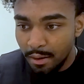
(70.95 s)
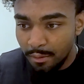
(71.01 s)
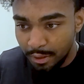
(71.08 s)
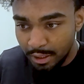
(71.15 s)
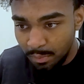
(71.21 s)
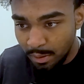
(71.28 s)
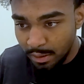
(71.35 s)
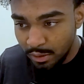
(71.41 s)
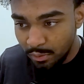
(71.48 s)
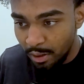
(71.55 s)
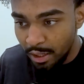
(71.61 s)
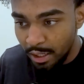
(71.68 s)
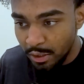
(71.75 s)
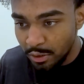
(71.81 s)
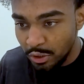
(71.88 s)
This business
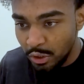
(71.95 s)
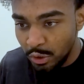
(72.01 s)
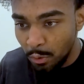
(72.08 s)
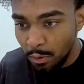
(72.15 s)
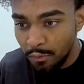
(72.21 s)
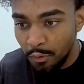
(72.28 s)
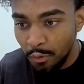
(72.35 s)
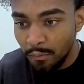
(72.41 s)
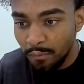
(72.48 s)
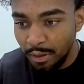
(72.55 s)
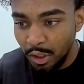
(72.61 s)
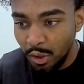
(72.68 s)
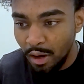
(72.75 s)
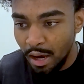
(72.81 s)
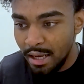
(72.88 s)
right here is a short form
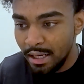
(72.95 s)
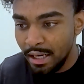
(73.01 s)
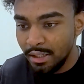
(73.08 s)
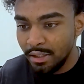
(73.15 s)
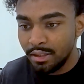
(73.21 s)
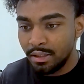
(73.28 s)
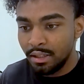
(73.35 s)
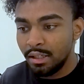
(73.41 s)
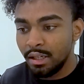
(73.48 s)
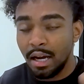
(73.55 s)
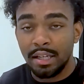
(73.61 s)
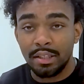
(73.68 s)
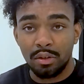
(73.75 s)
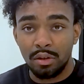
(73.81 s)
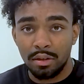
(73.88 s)
video ad agency.
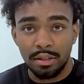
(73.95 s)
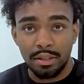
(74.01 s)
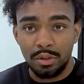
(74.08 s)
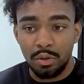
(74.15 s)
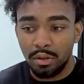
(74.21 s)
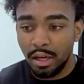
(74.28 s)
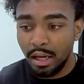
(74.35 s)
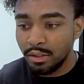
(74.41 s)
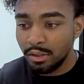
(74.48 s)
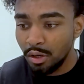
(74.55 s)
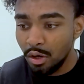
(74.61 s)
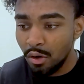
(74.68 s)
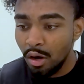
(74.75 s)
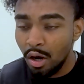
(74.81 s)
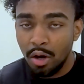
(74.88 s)
I started this 2 days
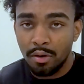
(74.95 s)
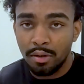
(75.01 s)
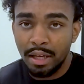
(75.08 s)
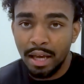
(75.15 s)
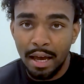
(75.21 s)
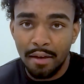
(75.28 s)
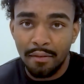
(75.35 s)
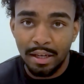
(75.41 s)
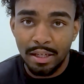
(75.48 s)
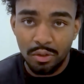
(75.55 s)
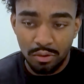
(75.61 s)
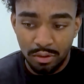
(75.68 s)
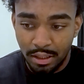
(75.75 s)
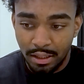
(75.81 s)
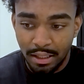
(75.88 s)
ago, already have
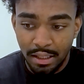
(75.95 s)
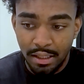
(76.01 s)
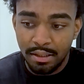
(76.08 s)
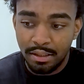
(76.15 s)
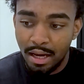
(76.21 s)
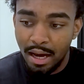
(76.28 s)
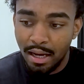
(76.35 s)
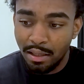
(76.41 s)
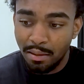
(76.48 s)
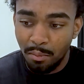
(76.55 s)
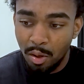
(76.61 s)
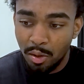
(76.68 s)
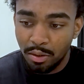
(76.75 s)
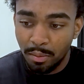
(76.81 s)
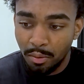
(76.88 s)
interested leads. I didn't
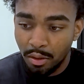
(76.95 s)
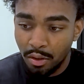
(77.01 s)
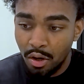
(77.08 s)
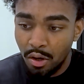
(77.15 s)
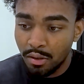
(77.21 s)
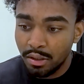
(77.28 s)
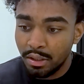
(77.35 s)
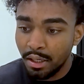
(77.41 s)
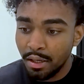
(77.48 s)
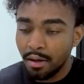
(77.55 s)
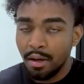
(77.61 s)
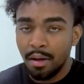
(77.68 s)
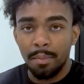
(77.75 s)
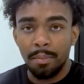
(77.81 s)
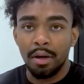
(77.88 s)
mark the book calls
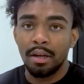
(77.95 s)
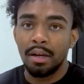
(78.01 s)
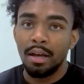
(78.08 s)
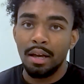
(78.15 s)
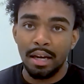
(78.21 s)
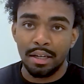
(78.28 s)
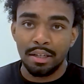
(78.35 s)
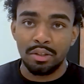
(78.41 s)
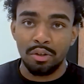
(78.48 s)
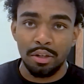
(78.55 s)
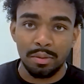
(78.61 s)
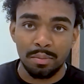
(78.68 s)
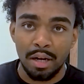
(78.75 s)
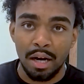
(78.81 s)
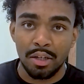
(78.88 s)
here, but I can show you
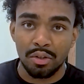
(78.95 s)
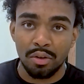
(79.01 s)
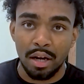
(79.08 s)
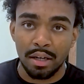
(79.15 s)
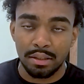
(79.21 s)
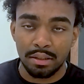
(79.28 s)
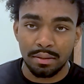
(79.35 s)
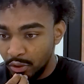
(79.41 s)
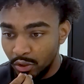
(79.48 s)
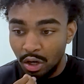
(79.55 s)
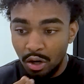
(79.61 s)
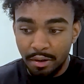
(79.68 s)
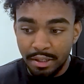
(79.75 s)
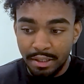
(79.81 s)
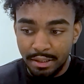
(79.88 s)
some contracts. So you can
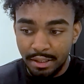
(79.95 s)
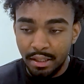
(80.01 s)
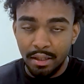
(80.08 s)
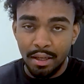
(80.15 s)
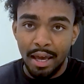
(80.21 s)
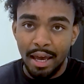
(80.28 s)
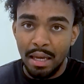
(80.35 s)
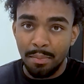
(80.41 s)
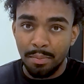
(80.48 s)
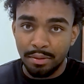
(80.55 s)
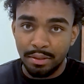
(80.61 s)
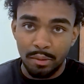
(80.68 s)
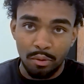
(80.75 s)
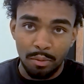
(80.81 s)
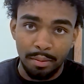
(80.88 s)
already see
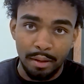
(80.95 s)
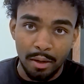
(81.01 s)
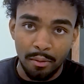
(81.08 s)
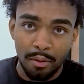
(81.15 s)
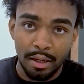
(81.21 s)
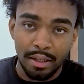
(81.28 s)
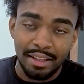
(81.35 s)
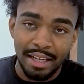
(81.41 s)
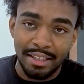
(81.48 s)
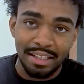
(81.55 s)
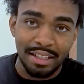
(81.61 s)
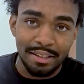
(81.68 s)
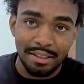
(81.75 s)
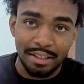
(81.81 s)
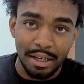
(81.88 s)
8% reply rate. That's
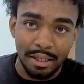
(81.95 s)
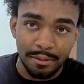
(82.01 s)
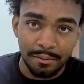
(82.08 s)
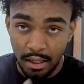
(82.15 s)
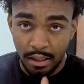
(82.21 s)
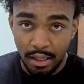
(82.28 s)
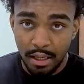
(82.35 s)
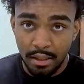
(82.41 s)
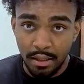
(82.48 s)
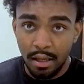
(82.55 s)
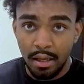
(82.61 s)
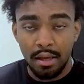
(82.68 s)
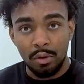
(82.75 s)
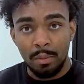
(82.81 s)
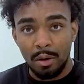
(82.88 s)
insane. And again,
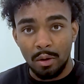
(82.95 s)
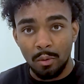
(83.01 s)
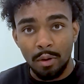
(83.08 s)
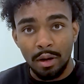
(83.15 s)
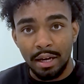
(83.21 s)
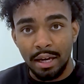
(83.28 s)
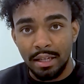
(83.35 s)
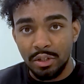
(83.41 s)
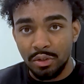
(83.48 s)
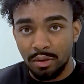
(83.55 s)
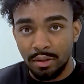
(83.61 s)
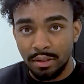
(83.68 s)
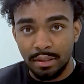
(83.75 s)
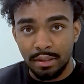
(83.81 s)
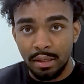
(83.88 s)
no matter what industry
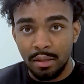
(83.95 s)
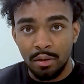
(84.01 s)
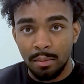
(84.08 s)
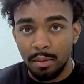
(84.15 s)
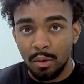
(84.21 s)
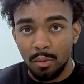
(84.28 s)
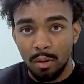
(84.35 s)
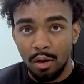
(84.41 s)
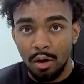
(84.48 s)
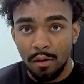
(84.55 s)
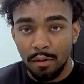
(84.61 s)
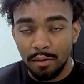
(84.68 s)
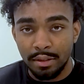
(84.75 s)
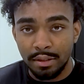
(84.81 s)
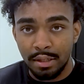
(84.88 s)
this is in, no matter what
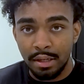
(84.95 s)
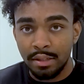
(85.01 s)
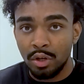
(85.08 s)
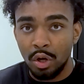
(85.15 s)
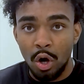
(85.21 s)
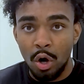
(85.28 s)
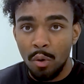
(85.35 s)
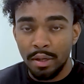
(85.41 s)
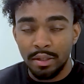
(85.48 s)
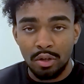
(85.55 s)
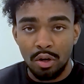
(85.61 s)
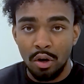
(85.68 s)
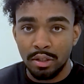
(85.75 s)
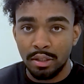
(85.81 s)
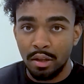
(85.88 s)
offer this is, it always
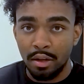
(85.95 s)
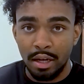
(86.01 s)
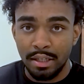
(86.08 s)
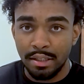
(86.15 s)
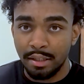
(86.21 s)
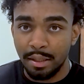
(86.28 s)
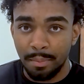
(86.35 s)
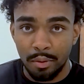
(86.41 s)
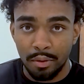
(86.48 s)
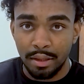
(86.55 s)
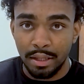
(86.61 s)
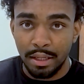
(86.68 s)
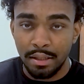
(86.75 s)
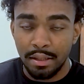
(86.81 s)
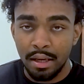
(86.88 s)
costs $1.80 per
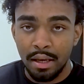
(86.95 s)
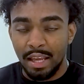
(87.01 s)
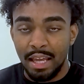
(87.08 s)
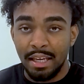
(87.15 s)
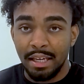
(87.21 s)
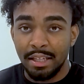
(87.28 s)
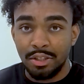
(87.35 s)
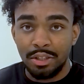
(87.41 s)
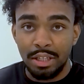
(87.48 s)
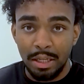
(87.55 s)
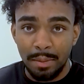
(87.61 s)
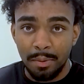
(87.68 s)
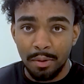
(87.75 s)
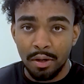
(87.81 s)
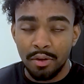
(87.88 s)
lead, and it gets
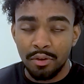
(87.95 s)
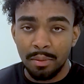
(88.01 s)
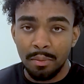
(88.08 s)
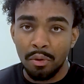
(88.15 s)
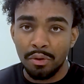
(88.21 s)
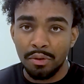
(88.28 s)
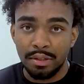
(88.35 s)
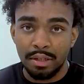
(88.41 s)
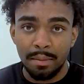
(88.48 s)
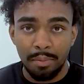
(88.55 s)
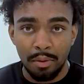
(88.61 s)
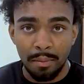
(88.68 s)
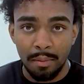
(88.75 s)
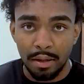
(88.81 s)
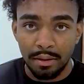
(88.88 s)
cheaper the more you send
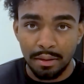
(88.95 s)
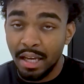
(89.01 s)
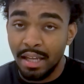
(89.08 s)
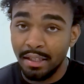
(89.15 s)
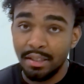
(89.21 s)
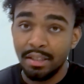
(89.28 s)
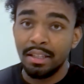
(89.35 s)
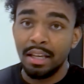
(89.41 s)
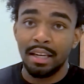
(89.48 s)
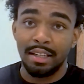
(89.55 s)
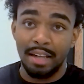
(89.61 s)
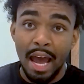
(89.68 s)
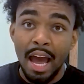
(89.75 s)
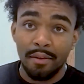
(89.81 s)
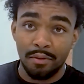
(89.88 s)
per month. And this is like
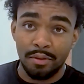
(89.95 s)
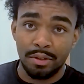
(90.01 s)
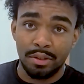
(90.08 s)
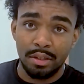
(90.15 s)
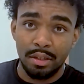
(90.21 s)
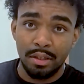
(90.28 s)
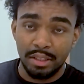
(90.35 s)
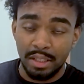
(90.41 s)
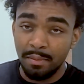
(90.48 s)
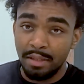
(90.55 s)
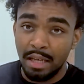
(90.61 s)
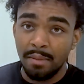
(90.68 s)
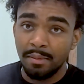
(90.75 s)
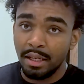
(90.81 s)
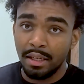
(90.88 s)
an average.
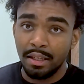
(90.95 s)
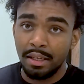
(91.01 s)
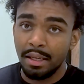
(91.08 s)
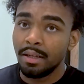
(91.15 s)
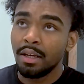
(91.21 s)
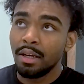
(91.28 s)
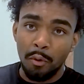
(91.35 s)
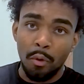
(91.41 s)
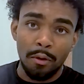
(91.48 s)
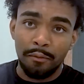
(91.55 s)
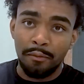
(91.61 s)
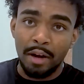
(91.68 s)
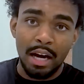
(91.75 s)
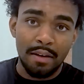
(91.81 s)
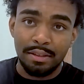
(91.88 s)
Sometimes I can get 4,
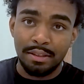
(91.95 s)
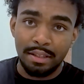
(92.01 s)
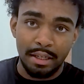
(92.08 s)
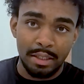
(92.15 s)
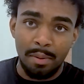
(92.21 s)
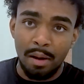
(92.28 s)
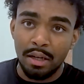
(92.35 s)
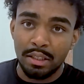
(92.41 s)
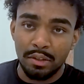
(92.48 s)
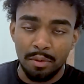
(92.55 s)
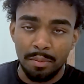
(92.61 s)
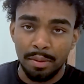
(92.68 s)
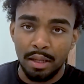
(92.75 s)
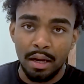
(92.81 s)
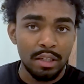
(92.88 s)
5, 6 positive
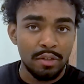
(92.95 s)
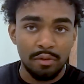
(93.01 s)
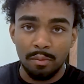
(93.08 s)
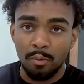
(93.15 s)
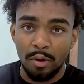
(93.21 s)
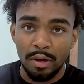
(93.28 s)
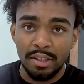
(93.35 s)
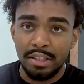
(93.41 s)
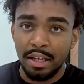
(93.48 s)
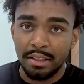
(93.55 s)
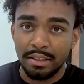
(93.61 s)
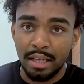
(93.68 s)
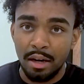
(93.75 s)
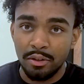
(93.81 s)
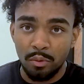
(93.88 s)
replies from one
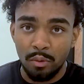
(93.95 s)
text out